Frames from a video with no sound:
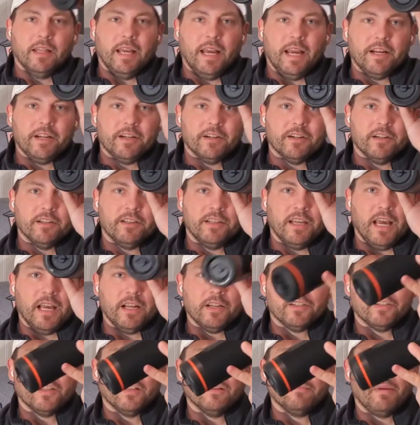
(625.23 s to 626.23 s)
a lanyard
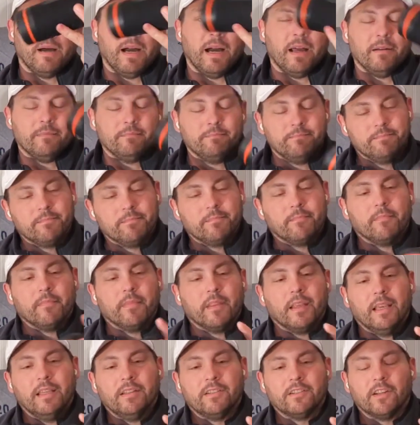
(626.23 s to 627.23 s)
attached to the bottom,
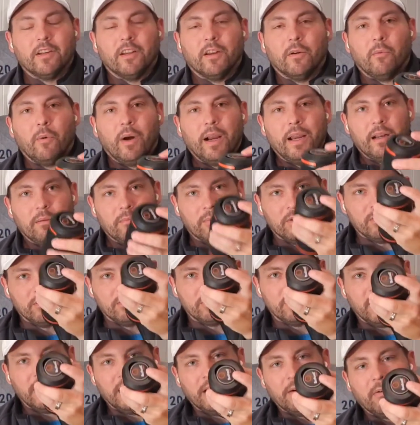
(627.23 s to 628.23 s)
it's gonna wind up
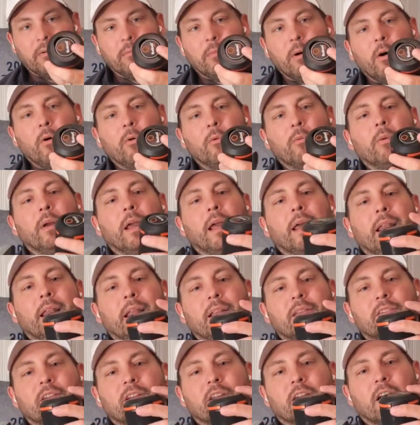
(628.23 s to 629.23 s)
losing that remote and
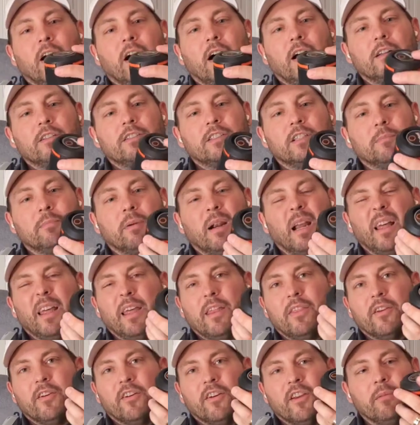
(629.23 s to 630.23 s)
that's gonna cost you
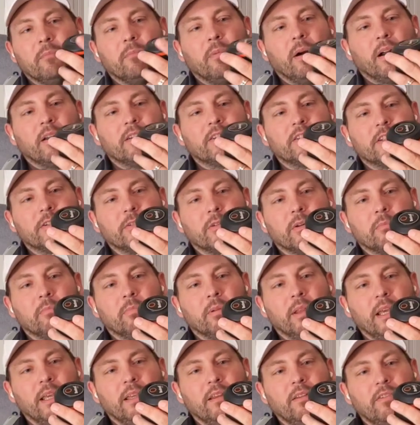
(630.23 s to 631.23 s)
probably $30 to
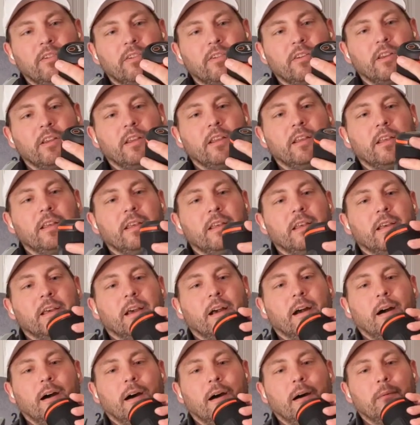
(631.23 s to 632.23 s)
replace.
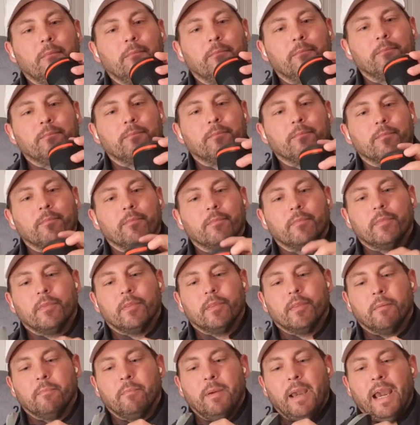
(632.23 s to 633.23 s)

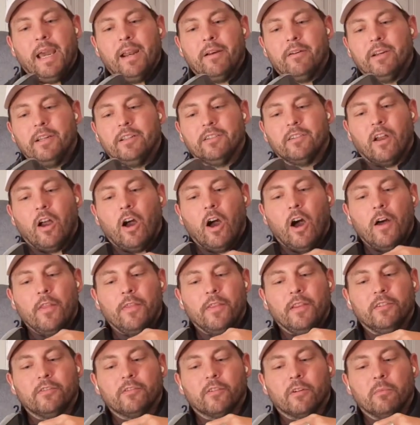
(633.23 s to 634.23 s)
The batteries
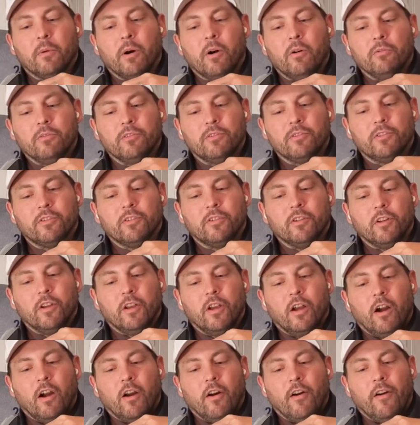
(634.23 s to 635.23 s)
on these remotes
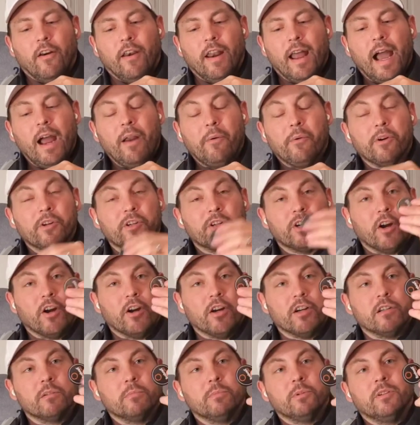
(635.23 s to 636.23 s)
are not
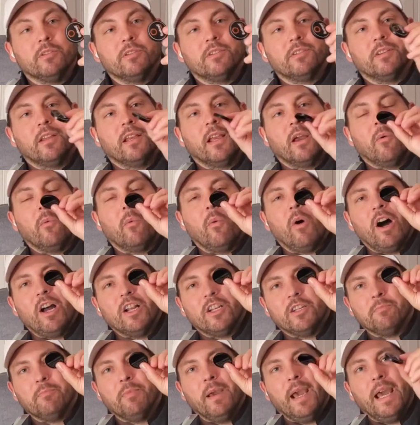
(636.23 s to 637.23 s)
rechargeable. It's like a
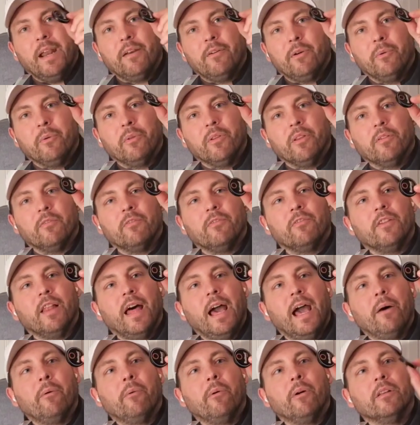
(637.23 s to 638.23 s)
watch battery, one of the
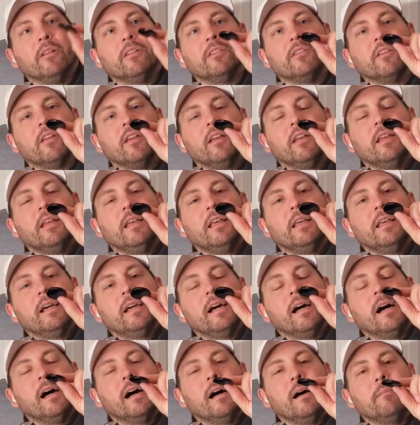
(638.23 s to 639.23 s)
flat ones.
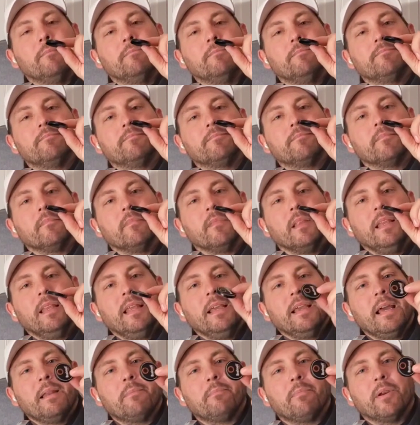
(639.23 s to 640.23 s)
And
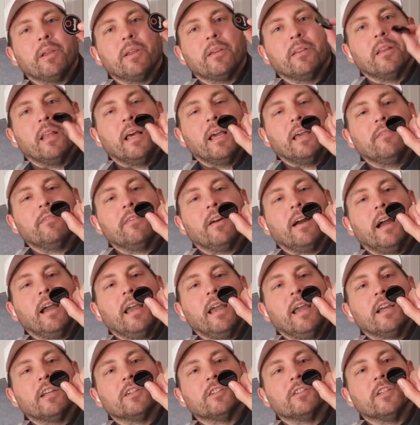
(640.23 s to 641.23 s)
they got a pretty good life.
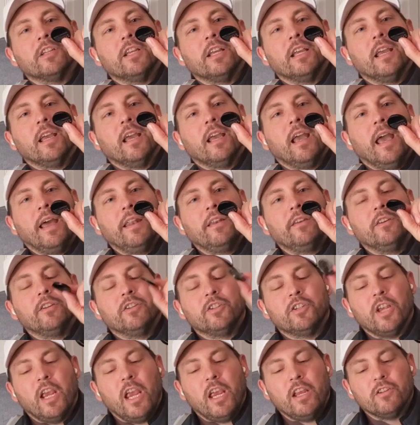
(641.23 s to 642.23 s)
I actually had
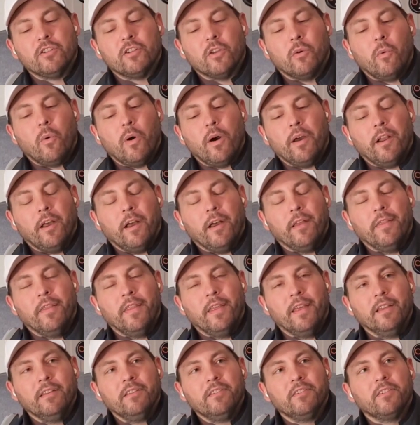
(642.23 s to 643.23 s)
to change the one
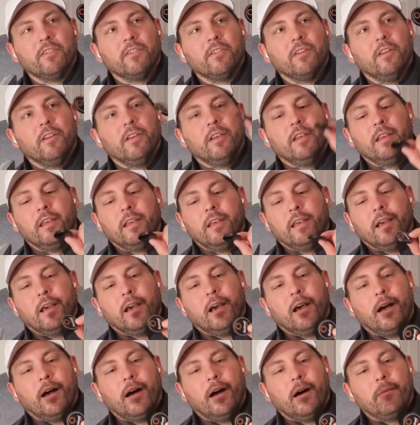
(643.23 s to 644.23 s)
on this.
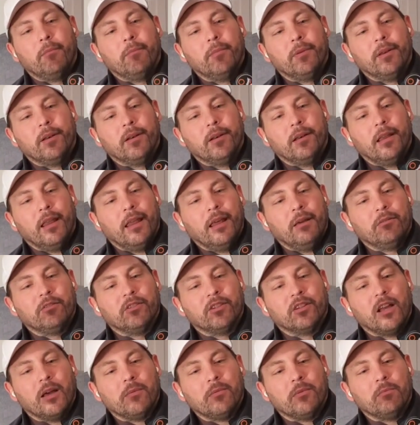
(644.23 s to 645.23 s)
And that
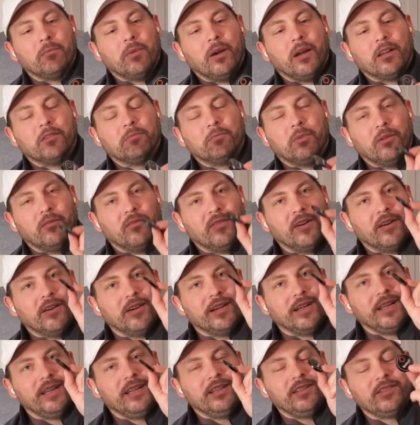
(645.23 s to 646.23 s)
was a couple bucks, but
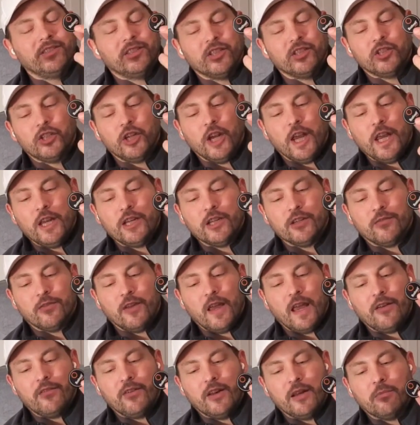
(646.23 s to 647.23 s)
very easy to change. If
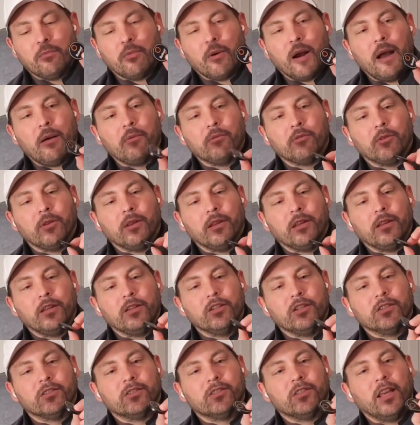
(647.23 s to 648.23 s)
you have any problems with it,
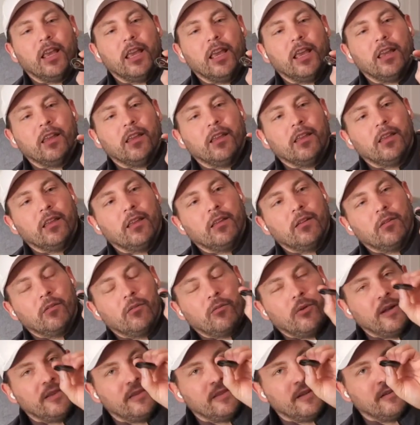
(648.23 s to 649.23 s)
you just take it
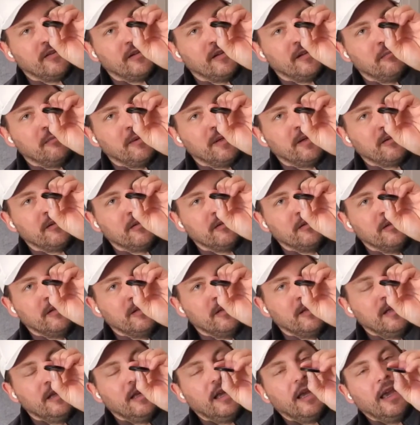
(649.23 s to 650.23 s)
right there in the middle